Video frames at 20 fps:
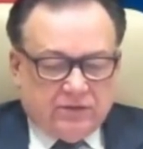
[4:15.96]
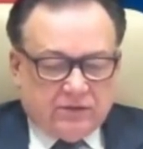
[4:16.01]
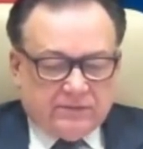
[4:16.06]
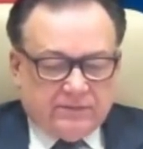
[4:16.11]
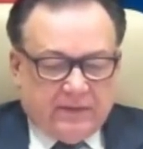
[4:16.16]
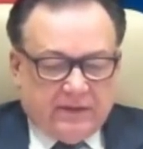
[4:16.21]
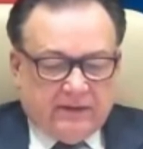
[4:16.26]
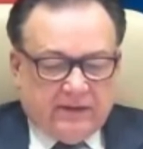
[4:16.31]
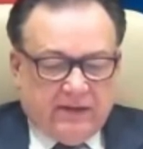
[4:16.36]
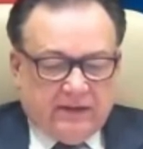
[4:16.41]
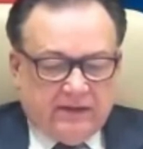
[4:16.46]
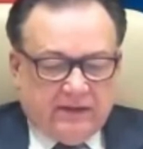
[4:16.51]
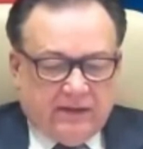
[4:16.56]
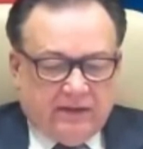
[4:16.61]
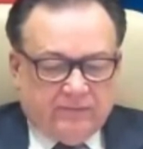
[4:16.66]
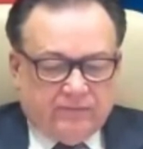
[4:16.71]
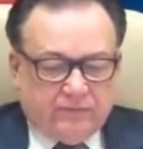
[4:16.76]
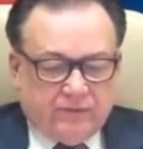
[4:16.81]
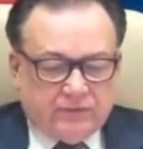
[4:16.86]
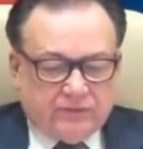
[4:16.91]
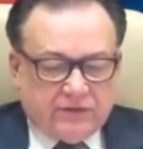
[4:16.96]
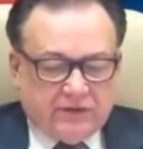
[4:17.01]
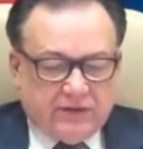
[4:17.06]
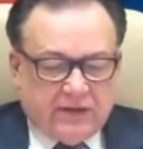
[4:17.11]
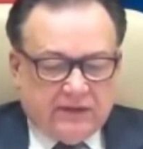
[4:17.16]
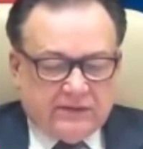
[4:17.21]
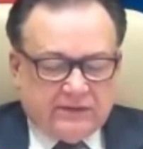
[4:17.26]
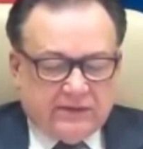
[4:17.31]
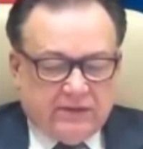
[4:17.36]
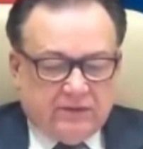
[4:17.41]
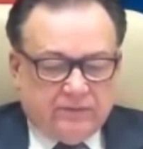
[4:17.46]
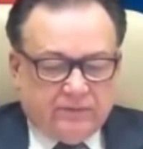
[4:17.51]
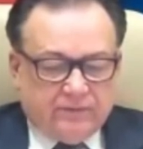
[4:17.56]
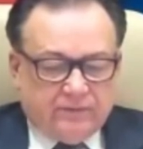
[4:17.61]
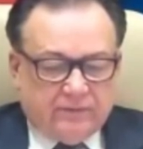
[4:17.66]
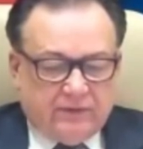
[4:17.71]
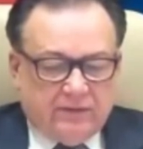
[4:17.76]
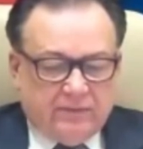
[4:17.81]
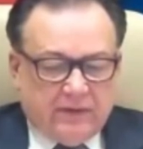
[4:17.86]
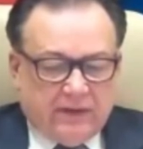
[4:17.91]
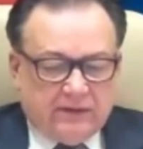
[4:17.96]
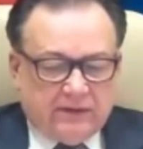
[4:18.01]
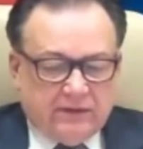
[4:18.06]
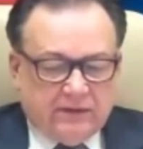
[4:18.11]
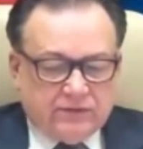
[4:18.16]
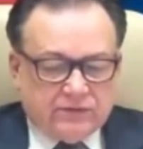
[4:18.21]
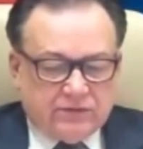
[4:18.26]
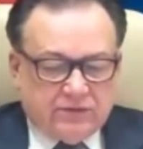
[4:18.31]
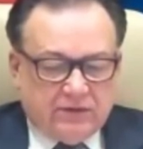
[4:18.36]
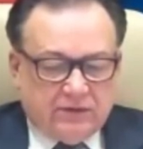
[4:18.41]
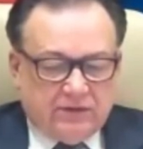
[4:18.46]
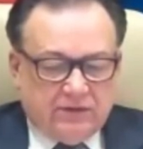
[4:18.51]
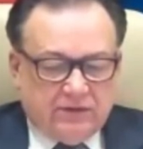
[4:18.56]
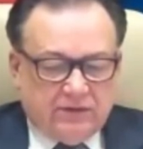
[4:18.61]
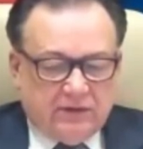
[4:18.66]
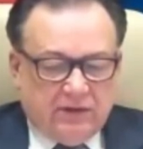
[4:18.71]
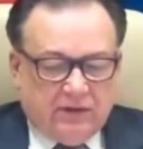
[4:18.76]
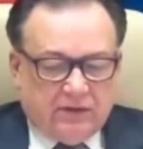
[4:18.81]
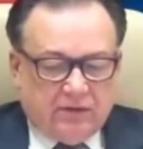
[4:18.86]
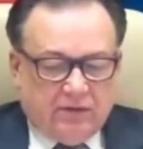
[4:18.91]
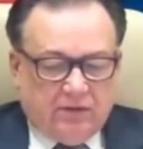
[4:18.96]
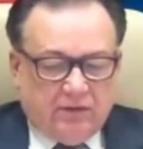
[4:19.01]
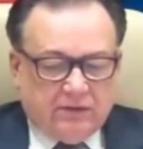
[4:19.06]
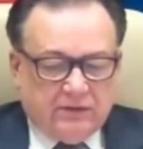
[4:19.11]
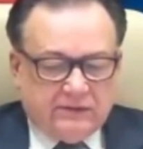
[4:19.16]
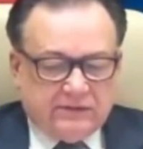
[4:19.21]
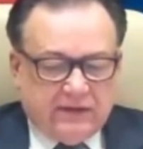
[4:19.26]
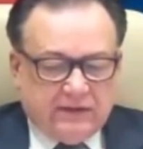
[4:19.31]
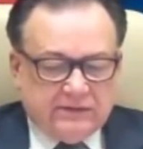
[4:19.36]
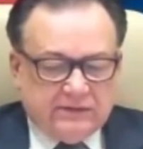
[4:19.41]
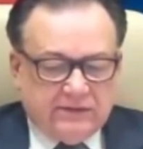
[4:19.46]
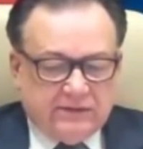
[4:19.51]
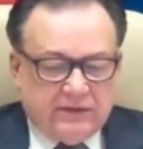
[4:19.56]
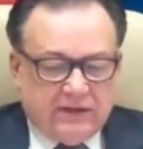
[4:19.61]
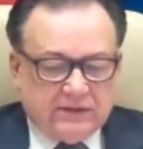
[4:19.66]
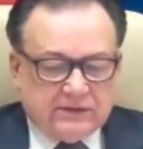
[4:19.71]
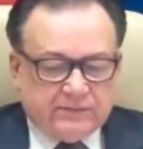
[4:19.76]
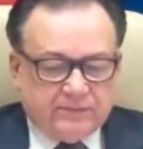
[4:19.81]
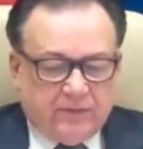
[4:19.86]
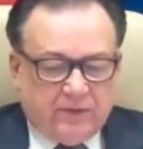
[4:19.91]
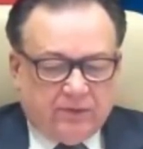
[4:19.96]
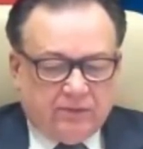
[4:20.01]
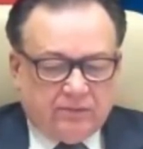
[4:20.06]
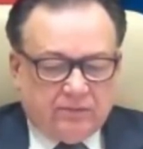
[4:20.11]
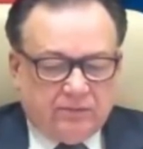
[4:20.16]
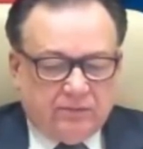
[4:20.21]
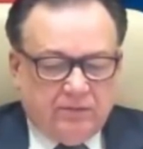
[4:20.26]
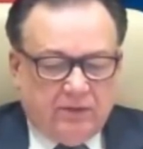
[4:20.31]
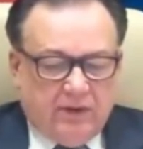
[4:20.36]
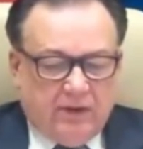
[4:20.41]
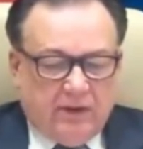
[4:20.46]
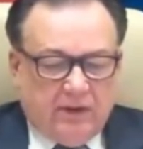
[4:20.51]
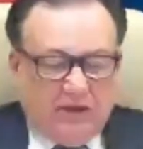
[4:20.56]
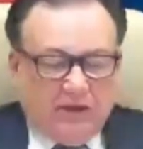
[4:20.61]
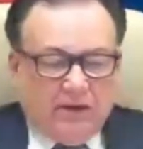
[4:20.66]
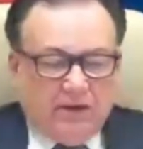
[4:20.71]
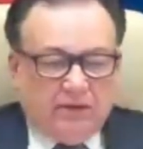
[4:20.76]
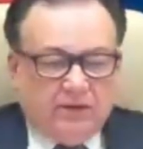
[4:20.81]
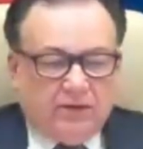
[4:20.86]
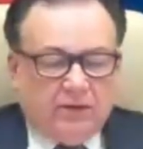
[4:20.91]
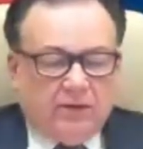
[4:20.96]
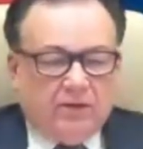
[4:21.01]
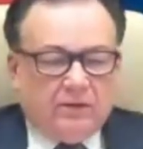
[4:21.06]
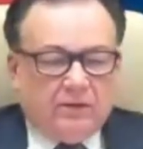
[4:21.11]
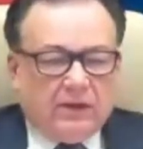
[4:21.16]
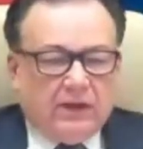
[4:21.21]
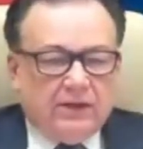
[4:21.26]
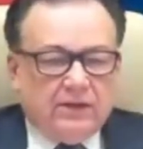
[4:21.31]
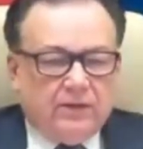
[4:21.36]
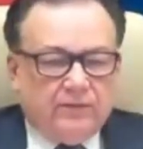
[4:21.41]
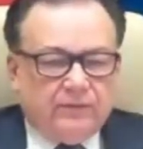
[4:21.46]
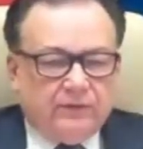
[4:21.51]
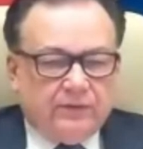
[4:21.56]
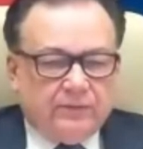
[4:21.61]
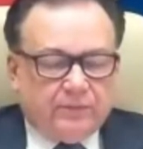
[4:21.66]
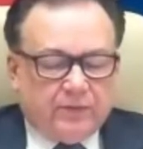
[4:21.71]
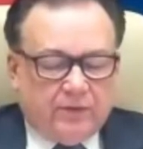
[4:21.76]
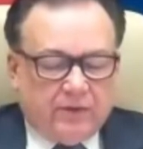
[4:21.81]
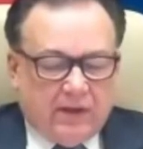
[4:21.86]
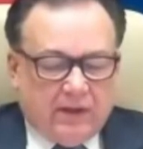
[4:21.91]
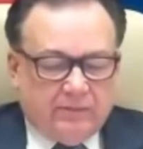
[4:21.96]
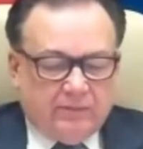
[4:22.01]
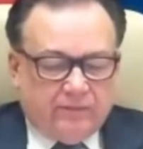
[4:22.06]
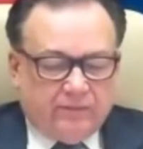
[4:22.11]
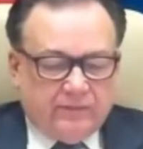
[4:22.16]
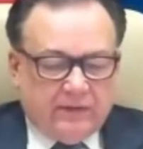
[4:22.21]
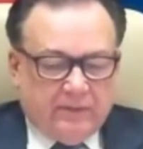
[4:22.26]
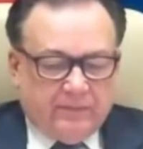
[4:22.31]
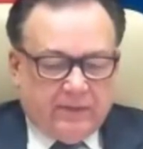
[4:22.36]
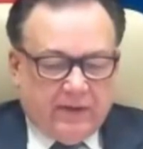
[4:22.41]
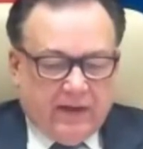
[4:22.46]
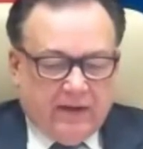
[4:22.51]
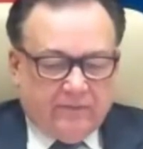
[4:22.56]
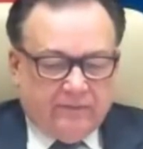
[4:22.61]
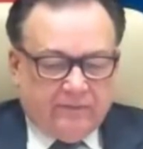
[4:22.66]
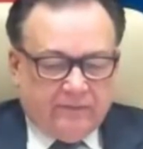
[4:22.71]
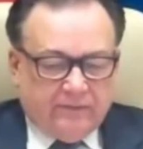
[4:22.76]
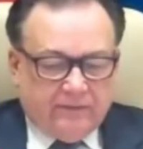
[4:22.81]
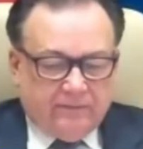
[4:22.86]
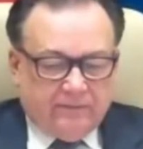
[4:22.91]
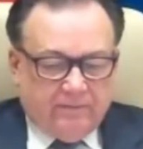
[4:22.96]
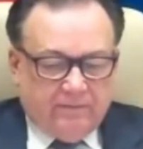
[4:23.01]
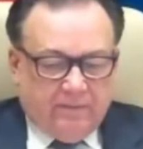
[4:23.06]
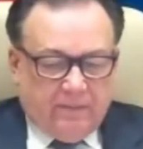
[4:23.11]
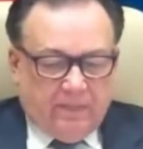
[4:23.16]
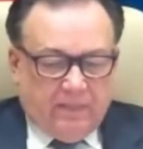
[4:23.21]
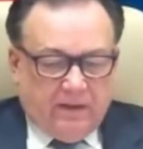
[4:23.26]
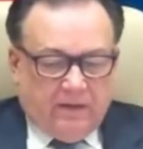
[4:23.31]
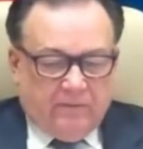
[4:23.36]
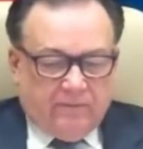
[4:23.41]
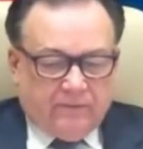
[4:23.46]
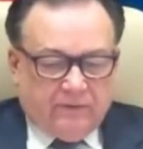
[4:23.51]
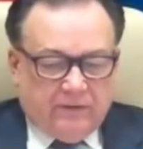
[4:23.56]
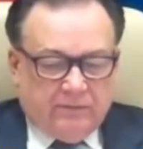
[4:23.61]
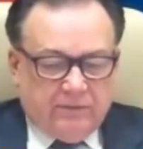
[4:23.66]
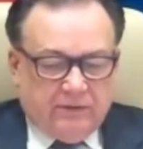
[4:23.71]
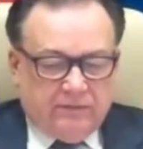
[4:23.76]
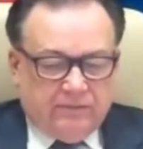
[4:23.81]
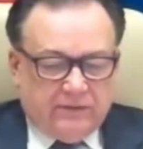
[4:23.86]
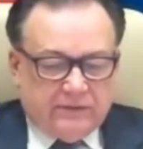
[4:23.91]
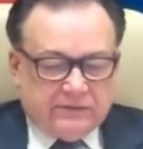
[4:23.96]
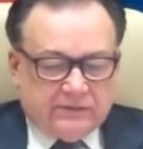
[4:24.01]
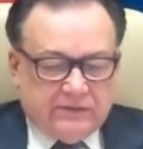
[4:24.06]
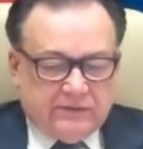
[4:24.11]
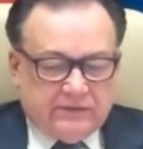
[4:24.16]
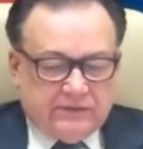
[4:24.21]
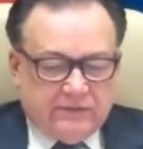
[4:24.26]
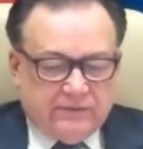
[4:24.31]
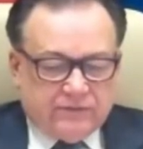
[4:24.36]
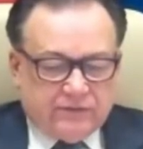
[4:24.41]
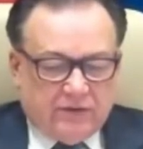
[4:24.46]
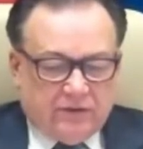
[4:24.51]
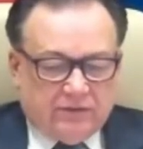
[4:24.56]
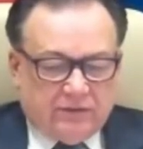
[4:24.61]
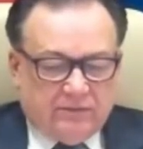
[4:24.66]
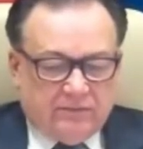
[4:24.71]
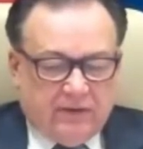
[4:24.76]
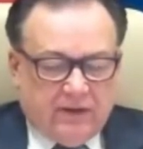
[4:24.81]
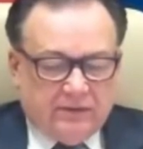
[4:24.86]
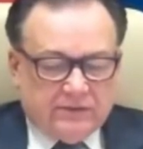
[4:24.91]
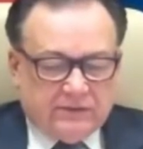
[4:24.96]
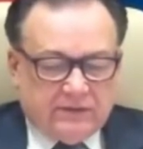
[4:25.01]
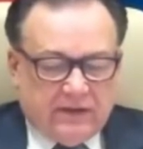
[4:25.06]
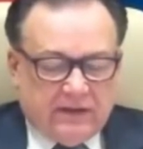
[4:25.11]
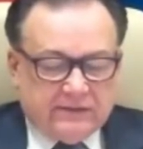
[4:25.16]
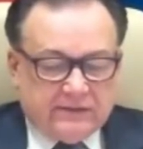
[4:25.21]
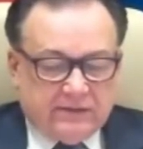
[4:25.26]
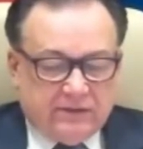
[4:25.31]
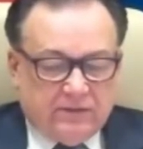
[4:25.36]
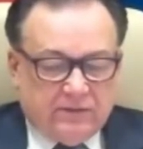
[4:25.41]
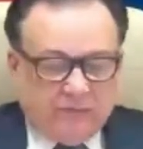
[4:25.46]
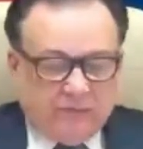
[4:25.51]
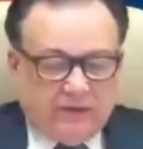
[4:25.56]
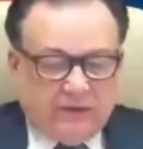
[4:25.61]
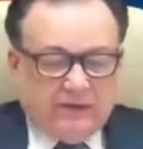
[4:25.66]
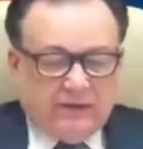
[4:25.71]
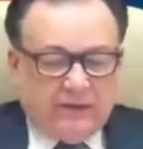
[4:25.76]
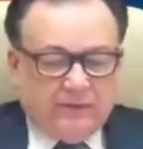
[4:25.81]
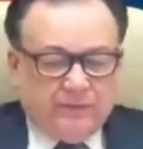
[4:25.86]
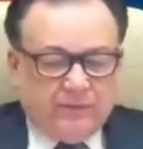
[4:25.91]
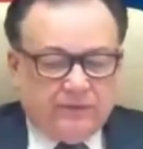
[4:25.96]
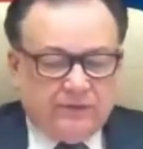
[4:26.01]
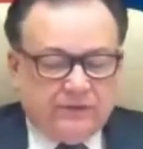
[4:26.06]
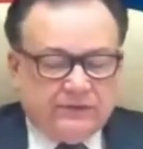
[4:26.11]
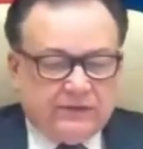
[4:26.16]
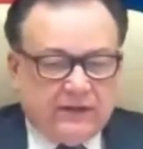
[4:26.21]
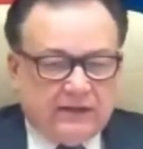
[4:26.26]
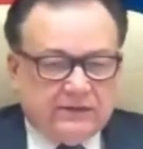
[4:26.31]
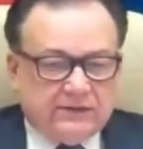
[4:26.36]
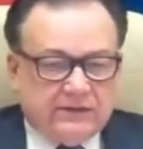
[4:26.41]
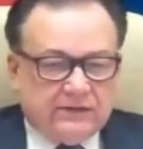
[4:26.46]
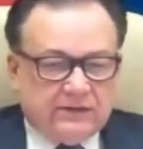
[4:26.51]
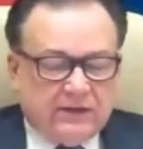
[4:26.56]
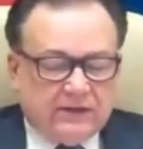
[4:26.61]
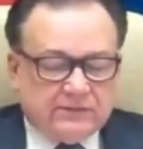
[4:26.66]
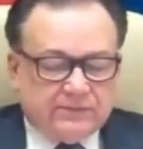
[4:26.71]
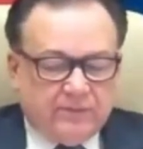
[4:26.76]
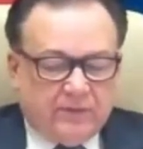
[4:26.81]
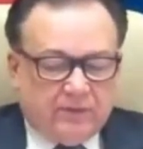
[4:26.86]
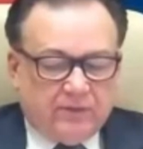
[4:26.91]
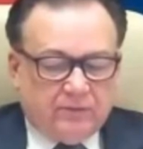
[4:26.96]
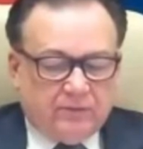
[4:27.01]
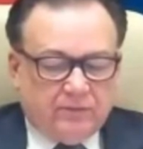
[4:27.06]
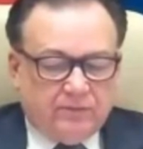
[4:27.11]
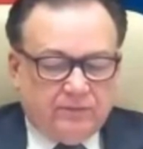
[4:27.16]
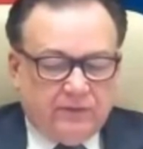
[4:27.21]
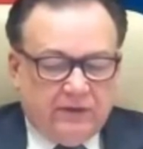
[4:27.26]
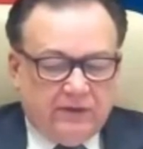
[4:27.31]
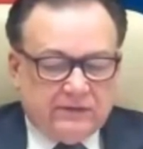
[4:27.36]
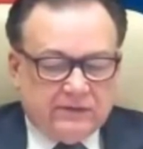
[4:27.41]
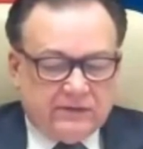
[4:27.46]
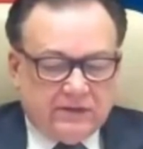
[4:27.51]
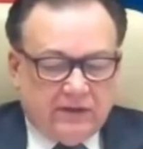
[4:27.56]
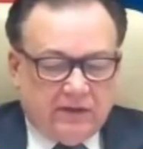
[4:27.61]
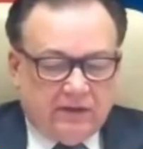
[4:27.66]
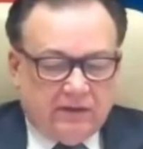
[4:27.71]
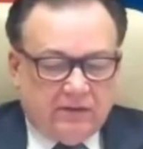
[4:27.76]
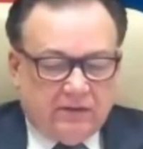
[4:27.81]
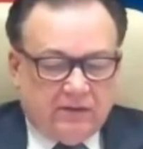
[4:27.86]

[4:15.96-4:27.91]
The structural funds money should be made available for this purpose, and we should be able to ensure that we do this within the context of improving the climate,